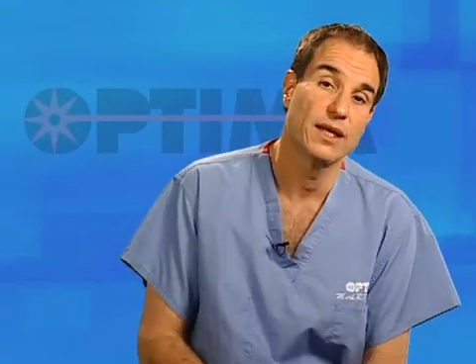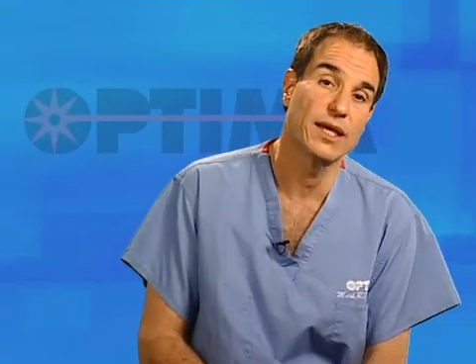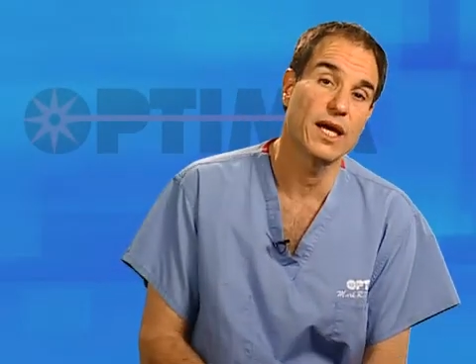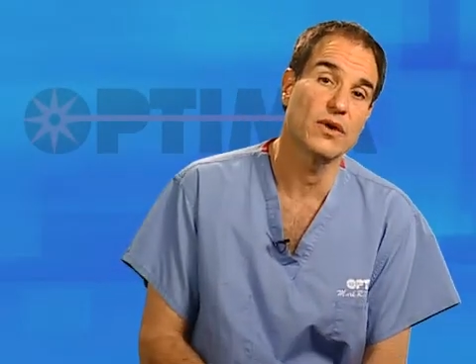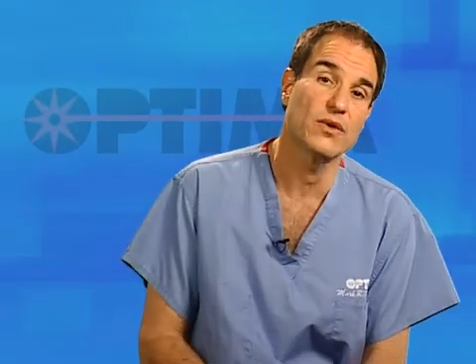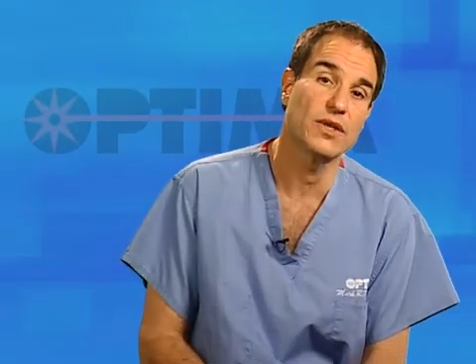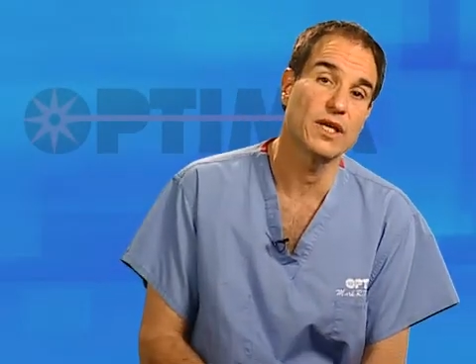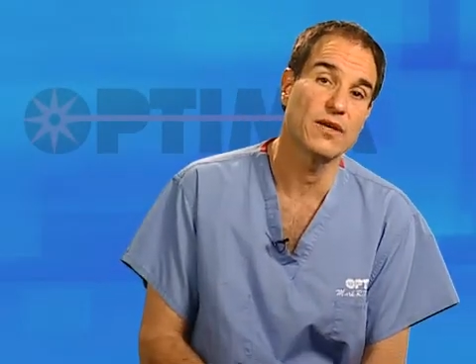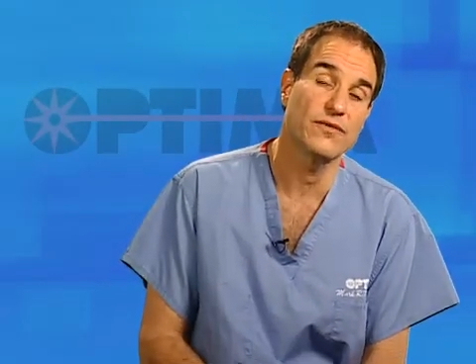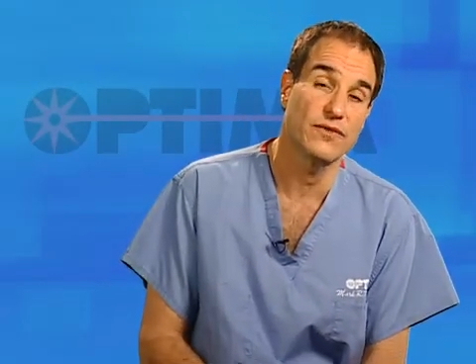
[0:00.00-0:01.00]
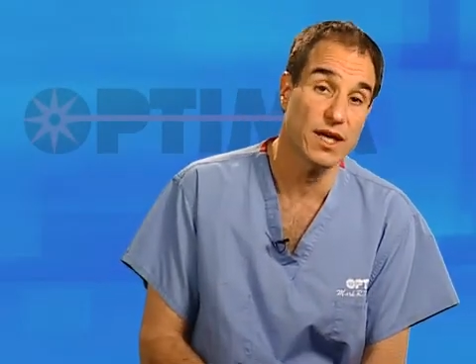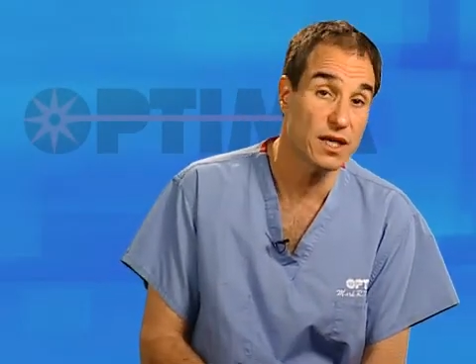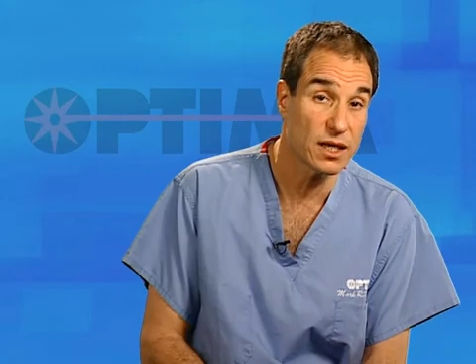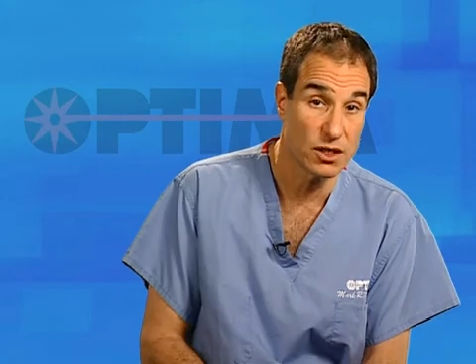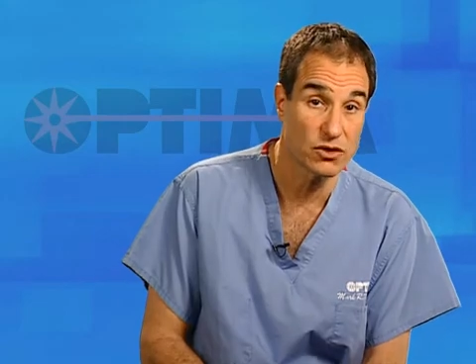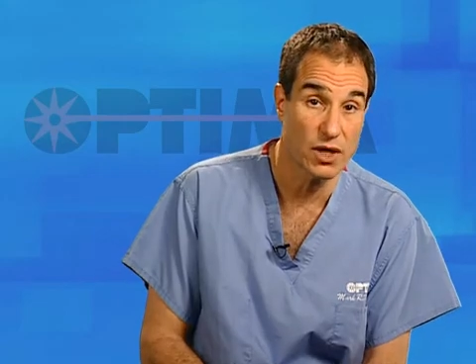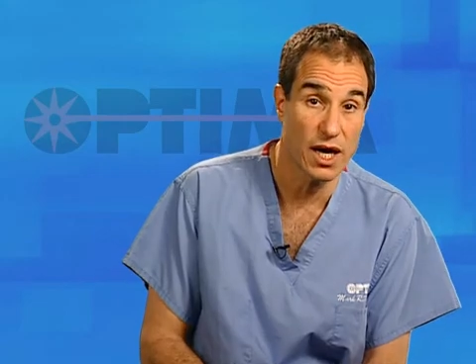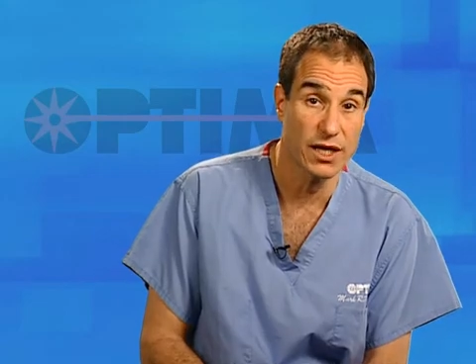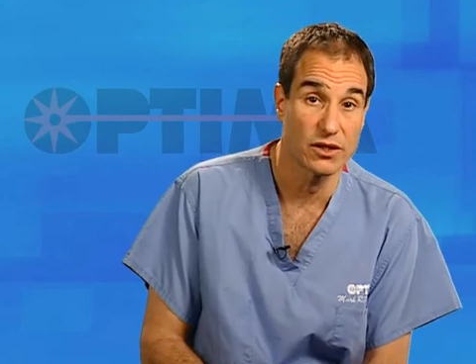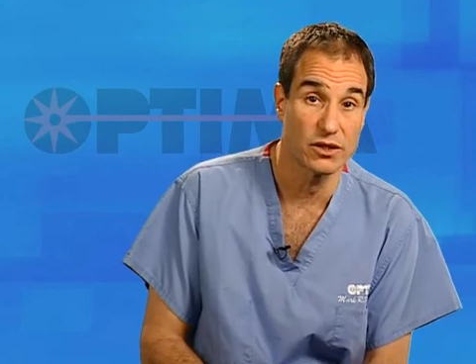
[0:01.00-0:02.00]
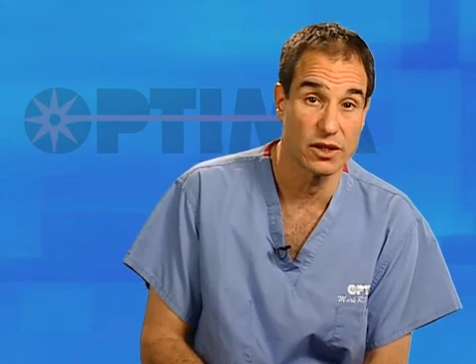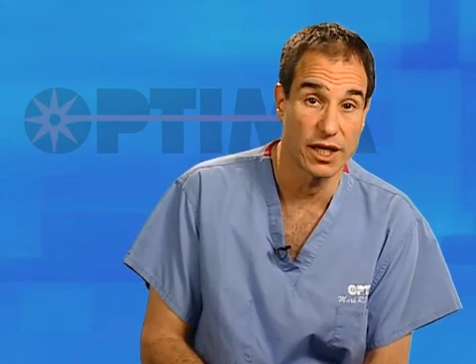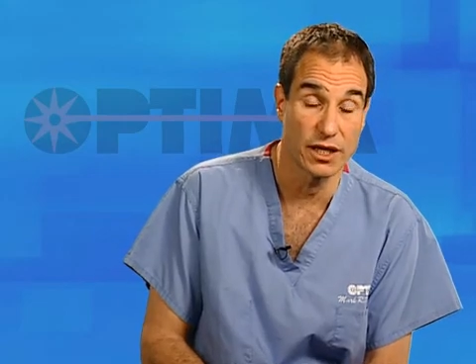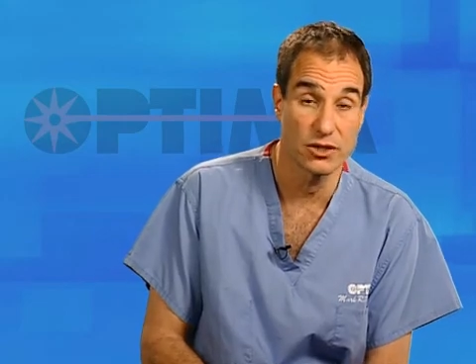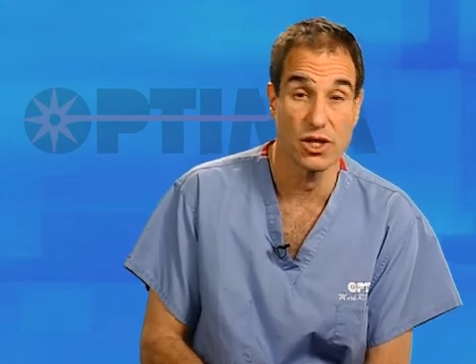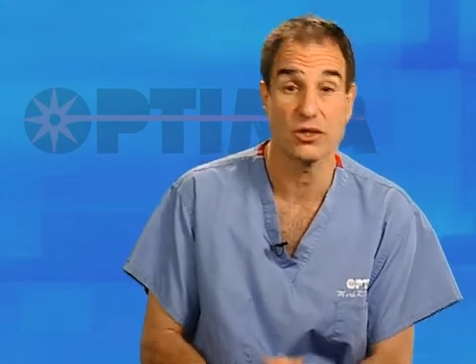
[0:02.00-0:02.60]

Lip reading: Now, the phakic intraocular lens,